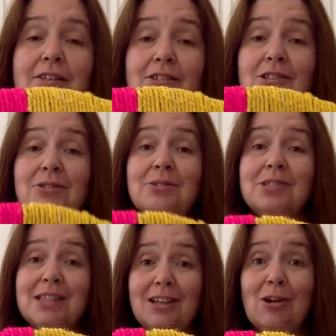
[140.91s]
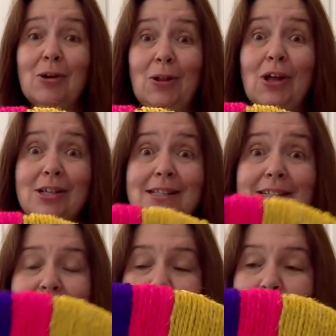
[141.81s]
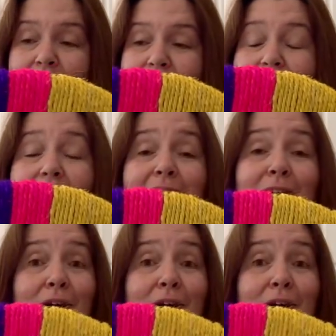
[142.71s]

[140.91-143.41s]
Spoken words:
to sink her claws into instead